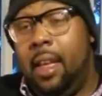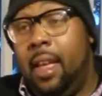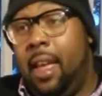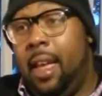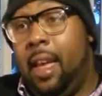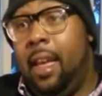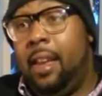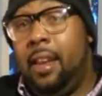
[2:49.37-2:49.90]

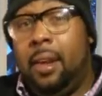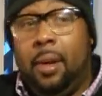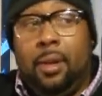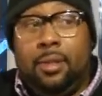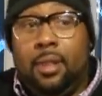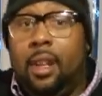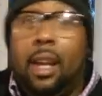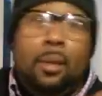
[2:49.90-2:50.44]
And,
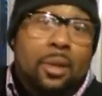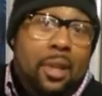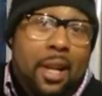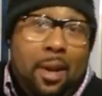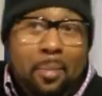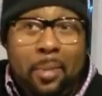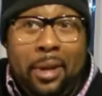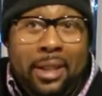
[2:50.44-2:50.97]
seems like when you
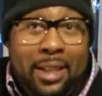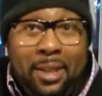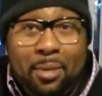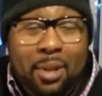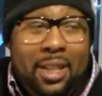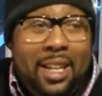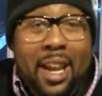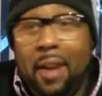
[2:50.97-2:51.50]
got money, you
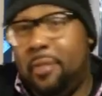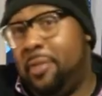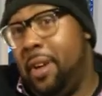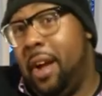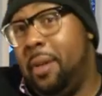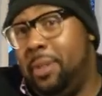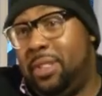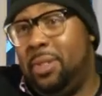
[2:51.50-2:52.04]
really can't
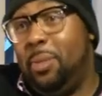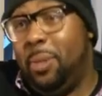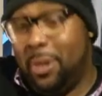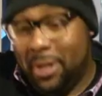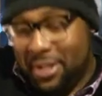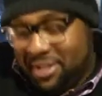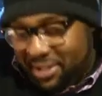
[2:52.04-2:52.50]
find what you want.